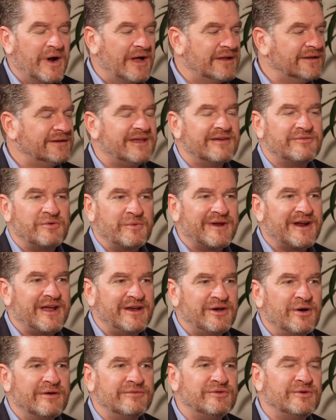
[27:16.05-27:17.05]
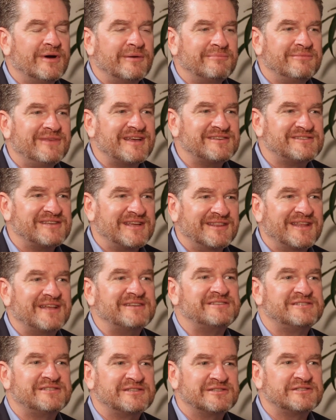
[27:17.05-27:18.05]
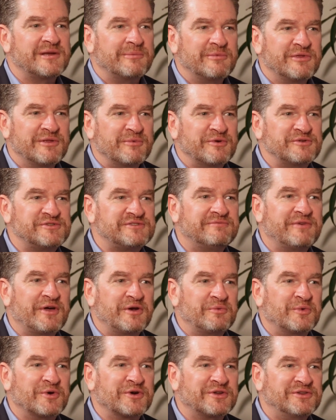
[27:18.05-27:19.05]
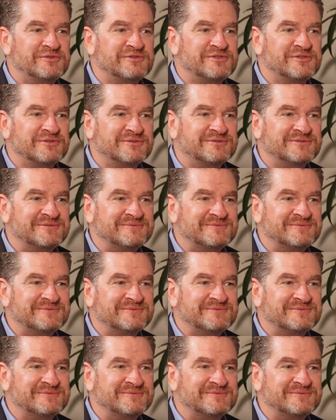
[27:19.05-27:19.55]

Well, and given what I know of you, I'm guessing that's some of the most fun work you do.